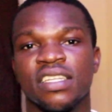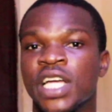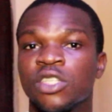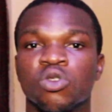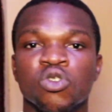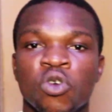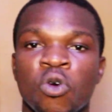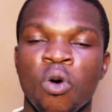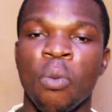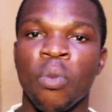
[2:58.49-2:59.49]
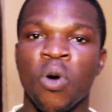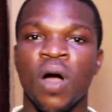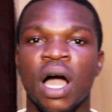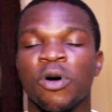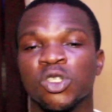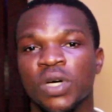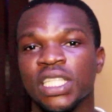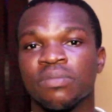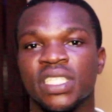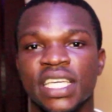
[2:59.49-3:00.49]
get to know more about what
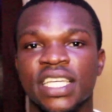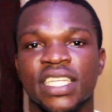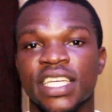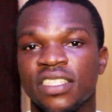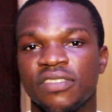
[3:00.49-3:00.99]
I'm saying in this